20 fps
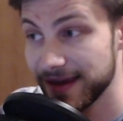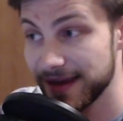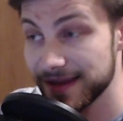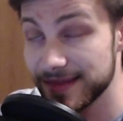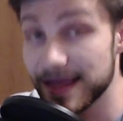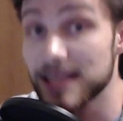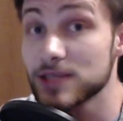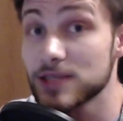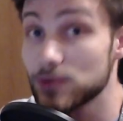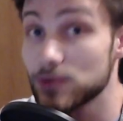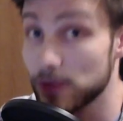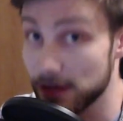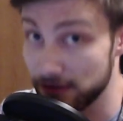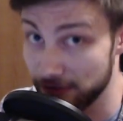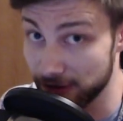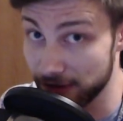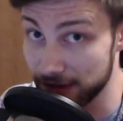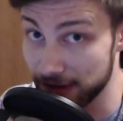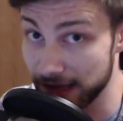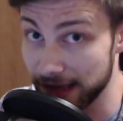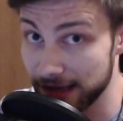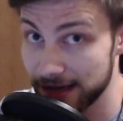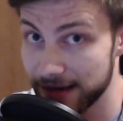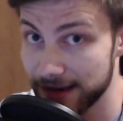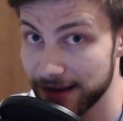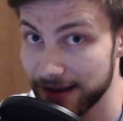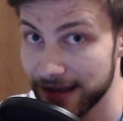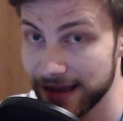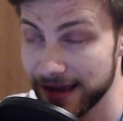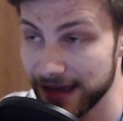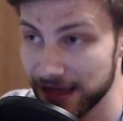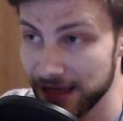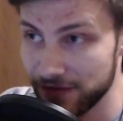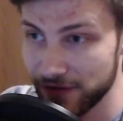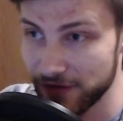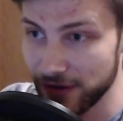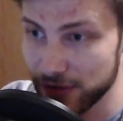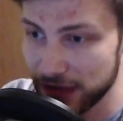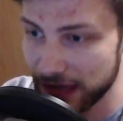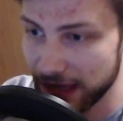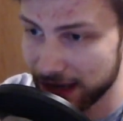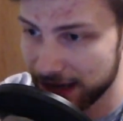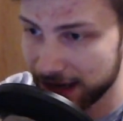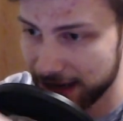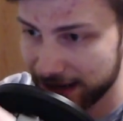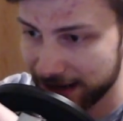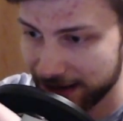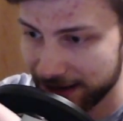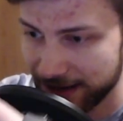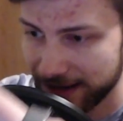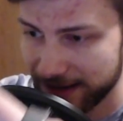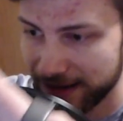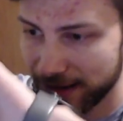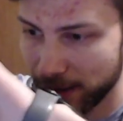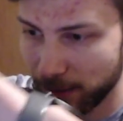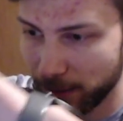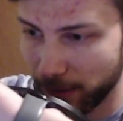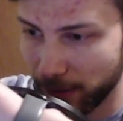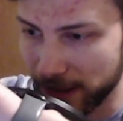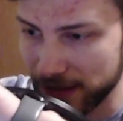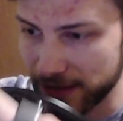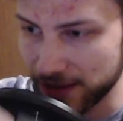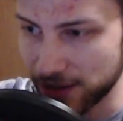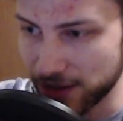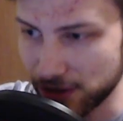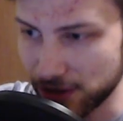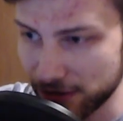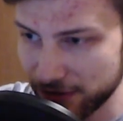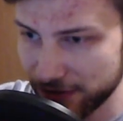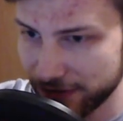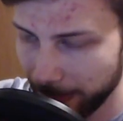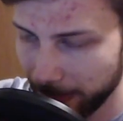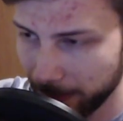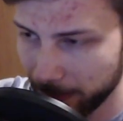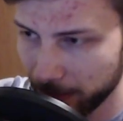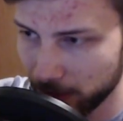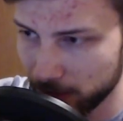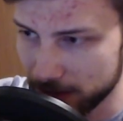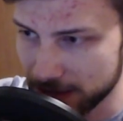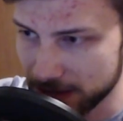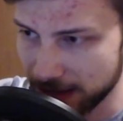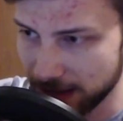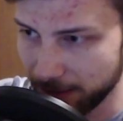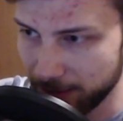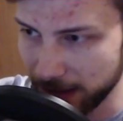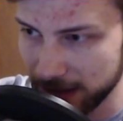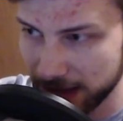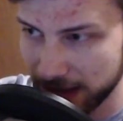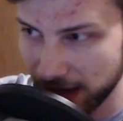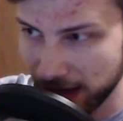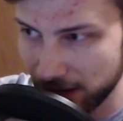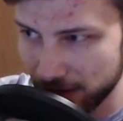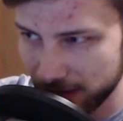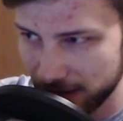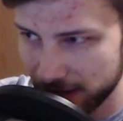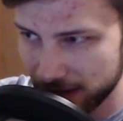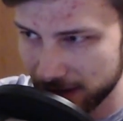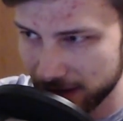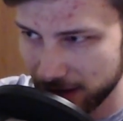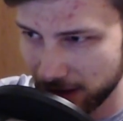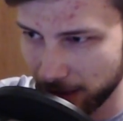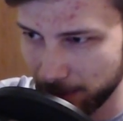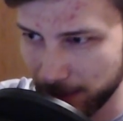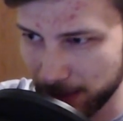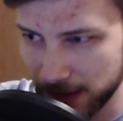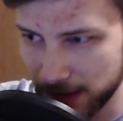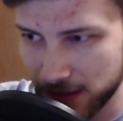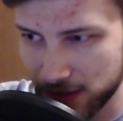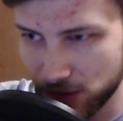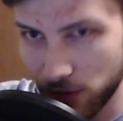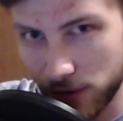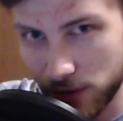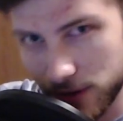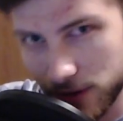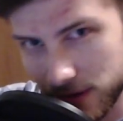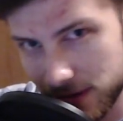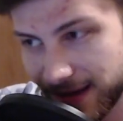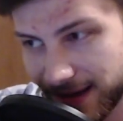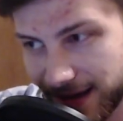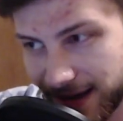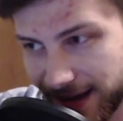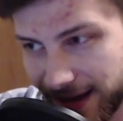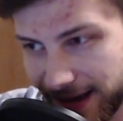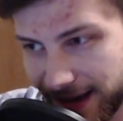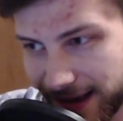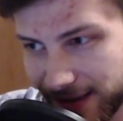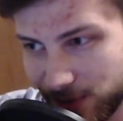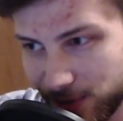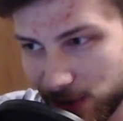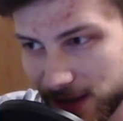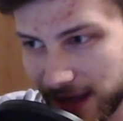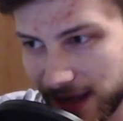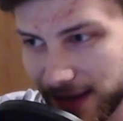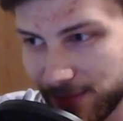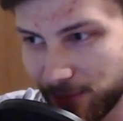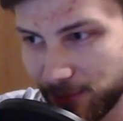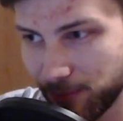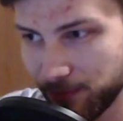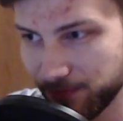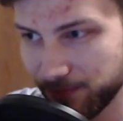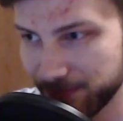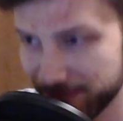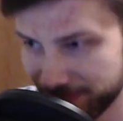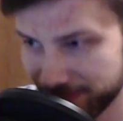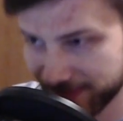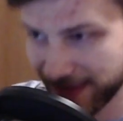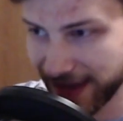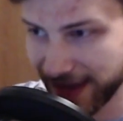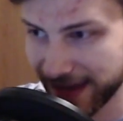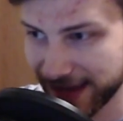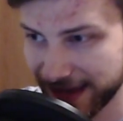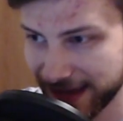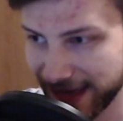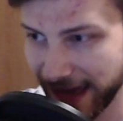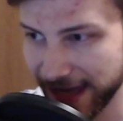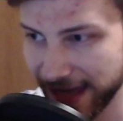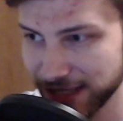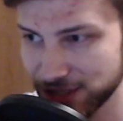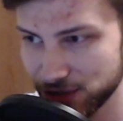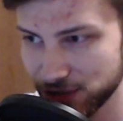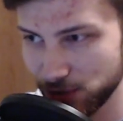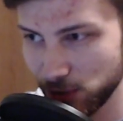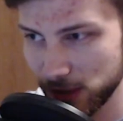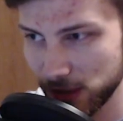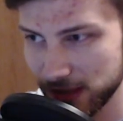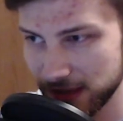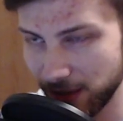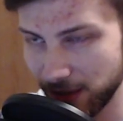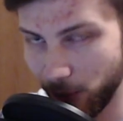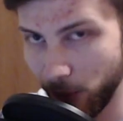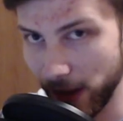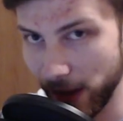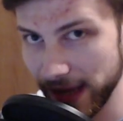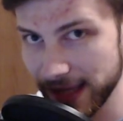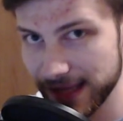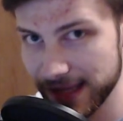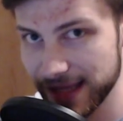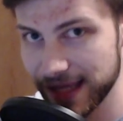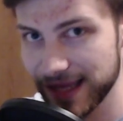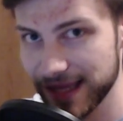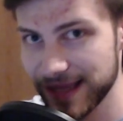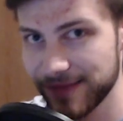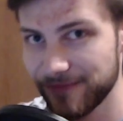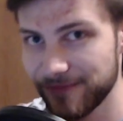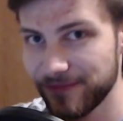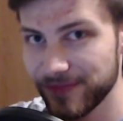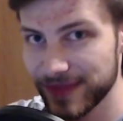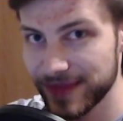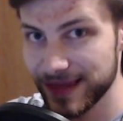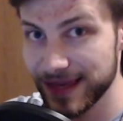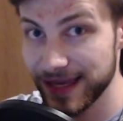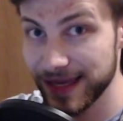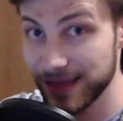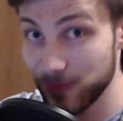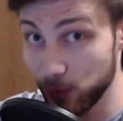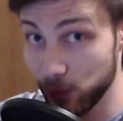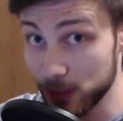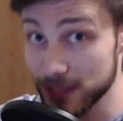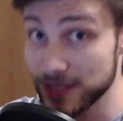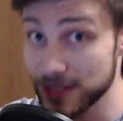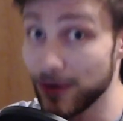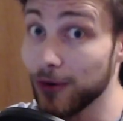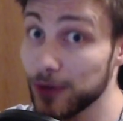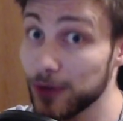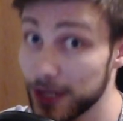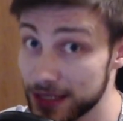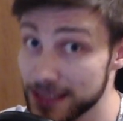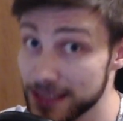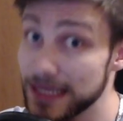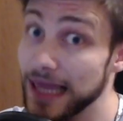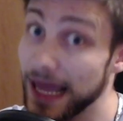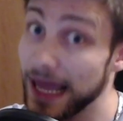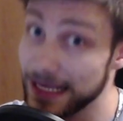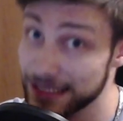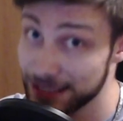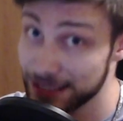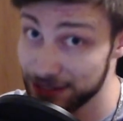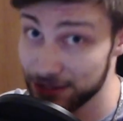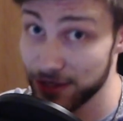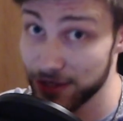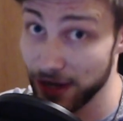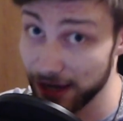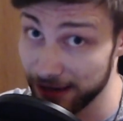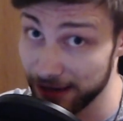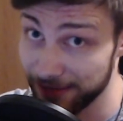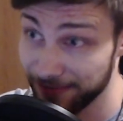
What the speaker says: That's what it felt like. It felt like my nerve was a bit torn, and when I engaged with the weight, it was on its last string.